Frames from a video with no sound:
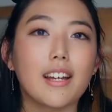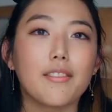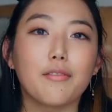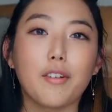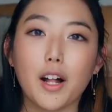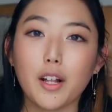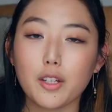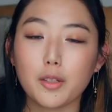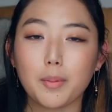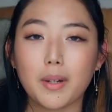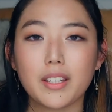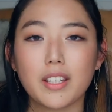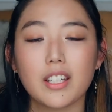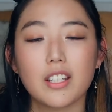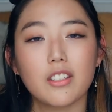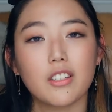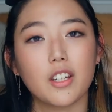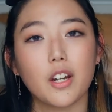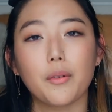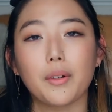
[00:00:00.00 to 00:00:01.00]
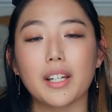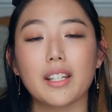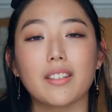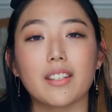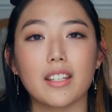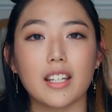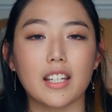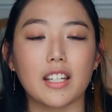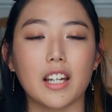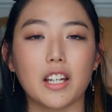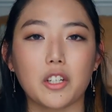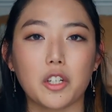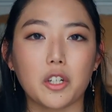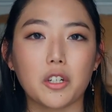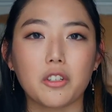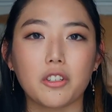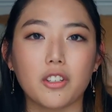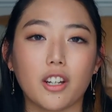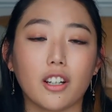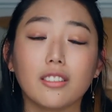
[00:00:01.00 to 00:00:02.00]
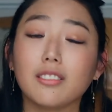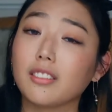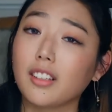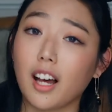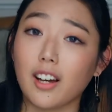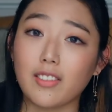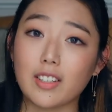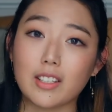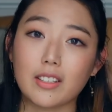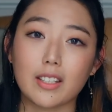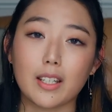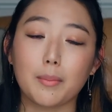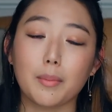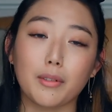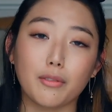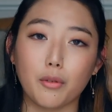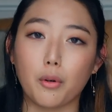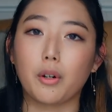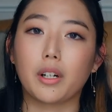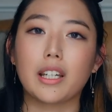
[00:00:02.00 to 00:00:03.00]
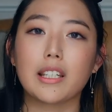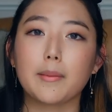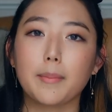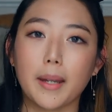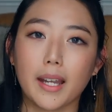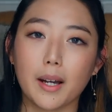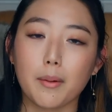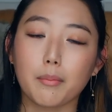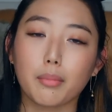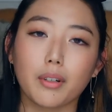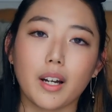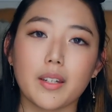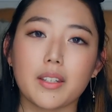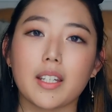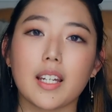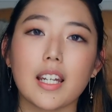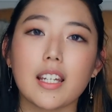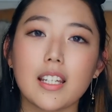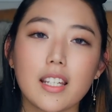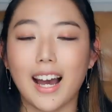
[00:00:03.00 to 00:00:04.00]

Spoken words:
It follows President Snow when he's a teenager, so obviously before he's become president.